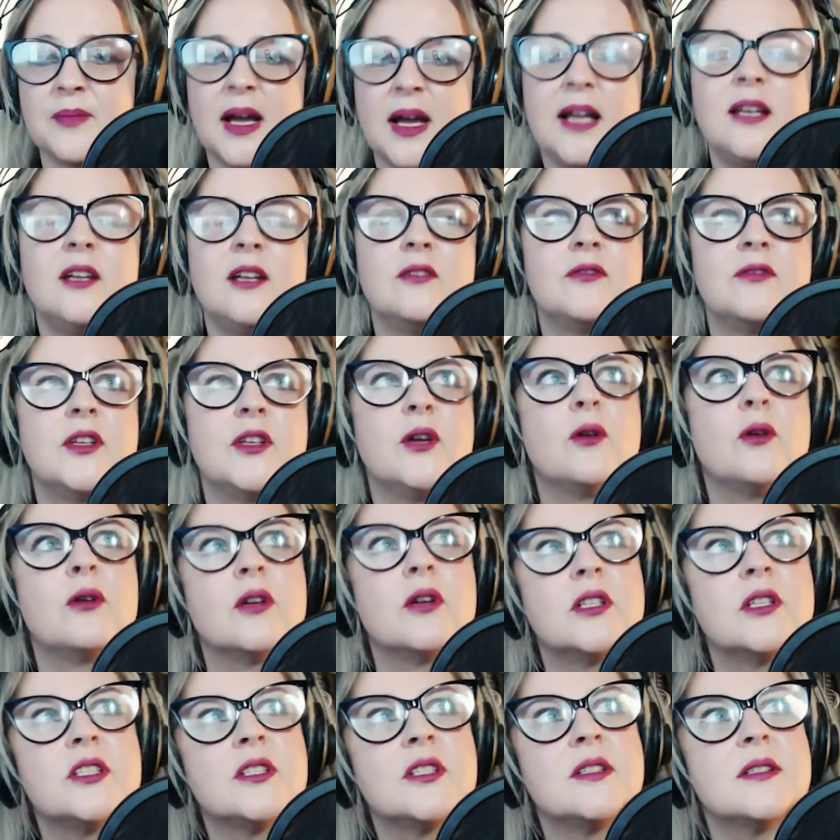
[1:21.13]
I love the
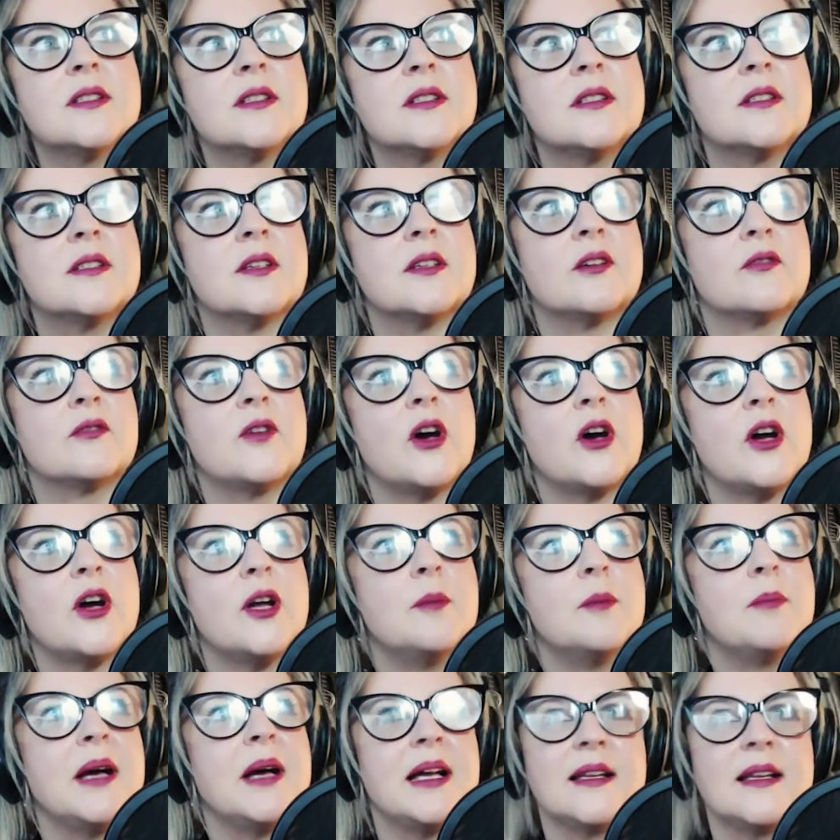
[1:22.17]
origins of how
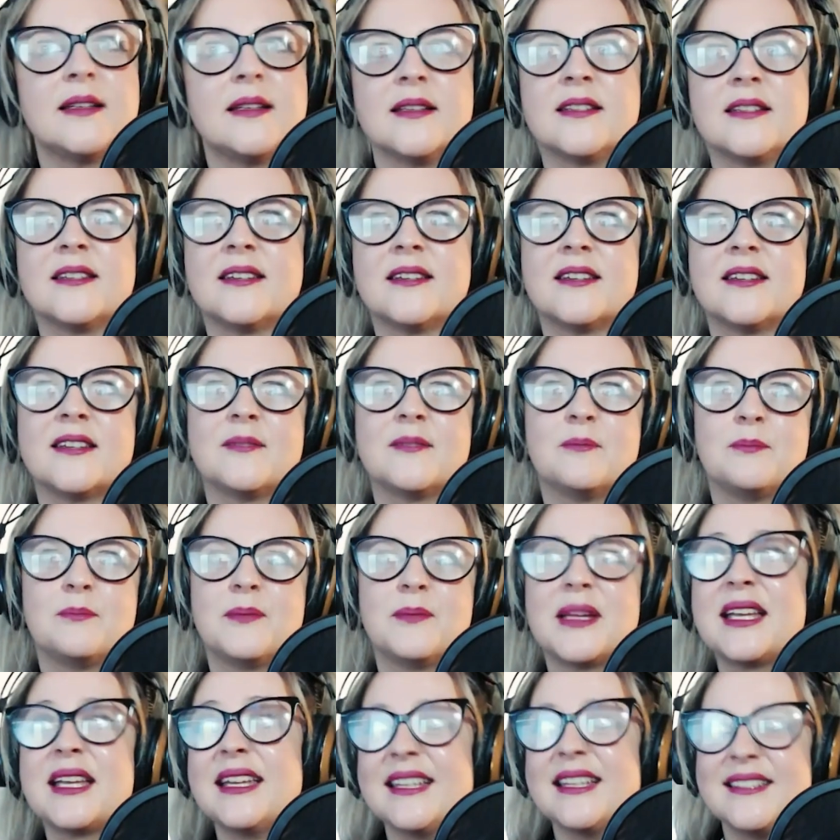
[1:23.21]
a band
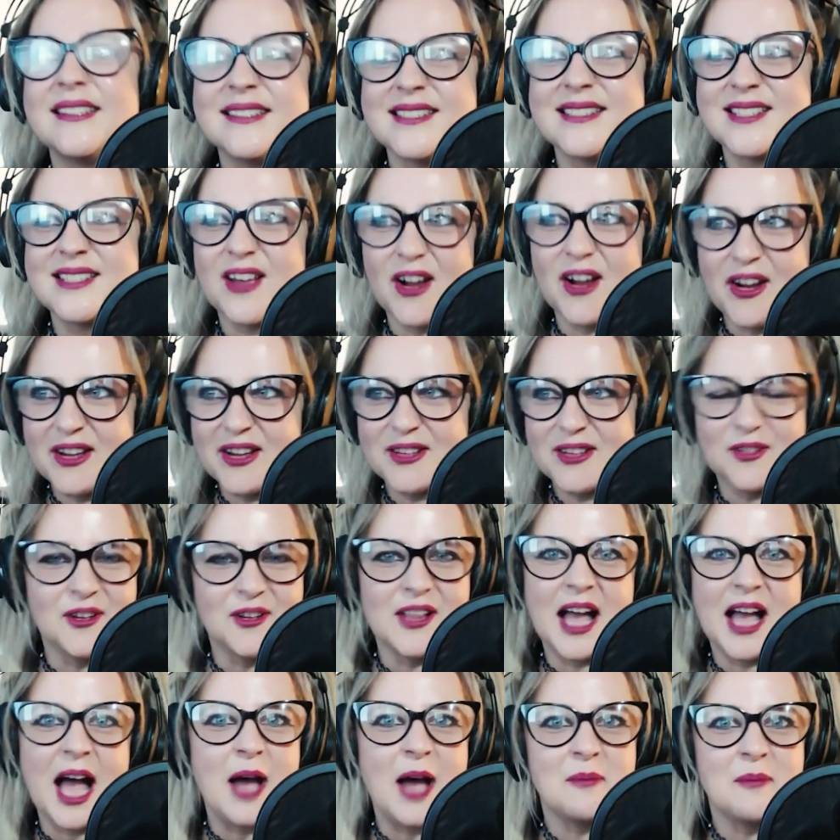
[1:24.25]
begins, how it
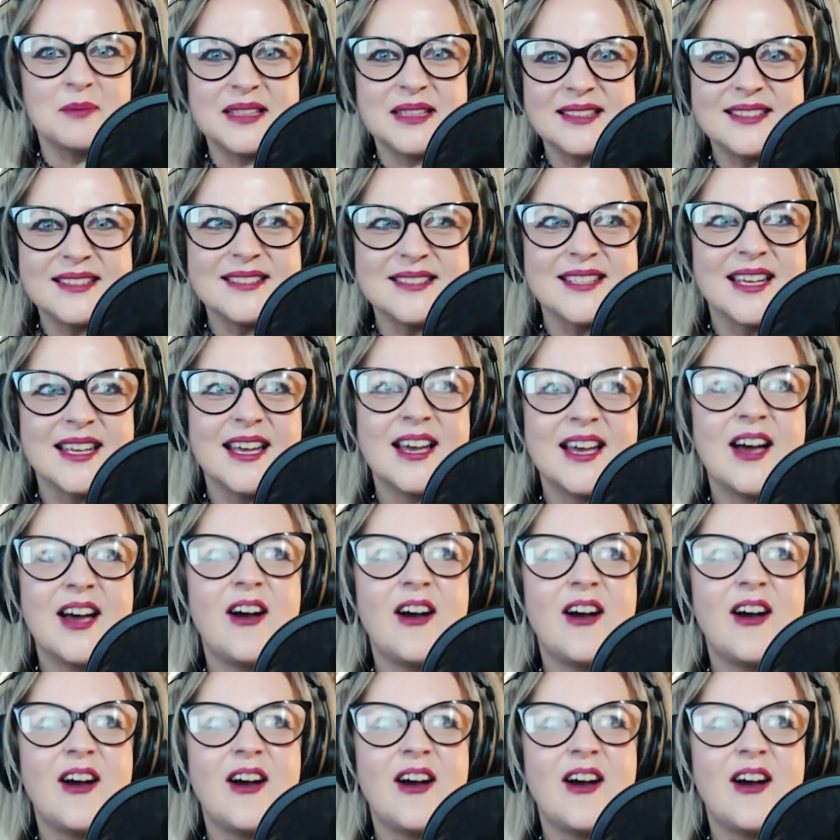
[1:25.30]
all happened.